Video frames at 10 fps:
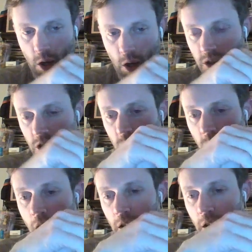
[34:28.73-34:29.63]
Go into
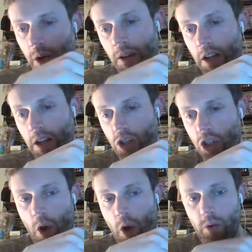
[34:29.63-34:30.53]
Toronto and
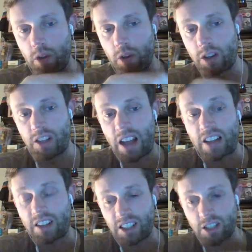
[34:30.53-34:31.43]
show
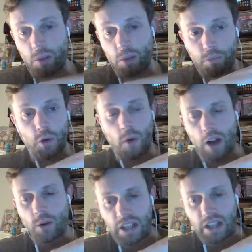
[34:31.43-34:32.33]
that this is
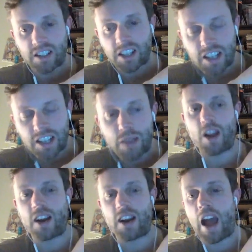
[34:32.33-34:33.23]
Toronto is the team
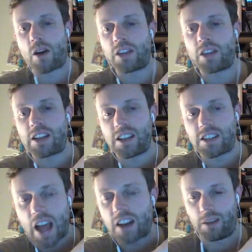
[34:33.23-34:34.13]
right now that
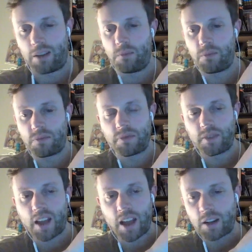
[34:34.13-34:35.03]
is ahead of them,
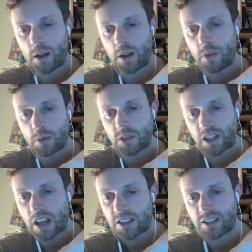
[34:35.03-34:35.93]
and that was the
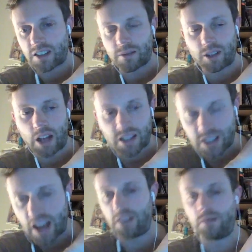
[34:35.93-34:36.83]
case
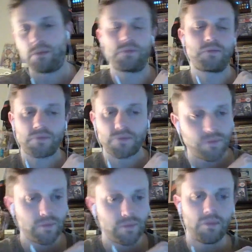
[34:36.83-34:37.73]
last night.
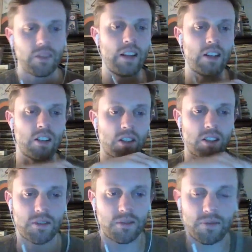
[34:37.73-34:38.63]
And they
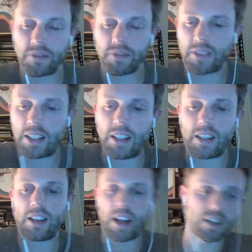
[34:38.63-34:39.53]
just.
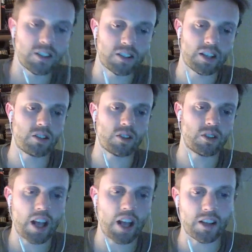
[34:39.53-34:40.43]
As you
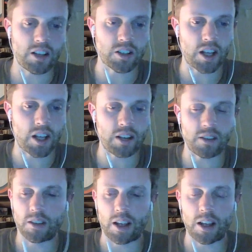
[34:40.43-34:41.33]
said, they just
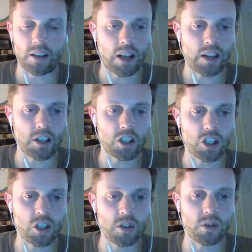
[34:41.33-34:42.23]
had a lot of
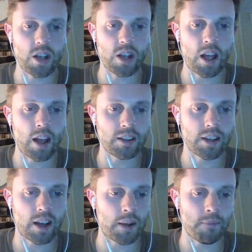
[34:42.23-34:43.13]
issues, and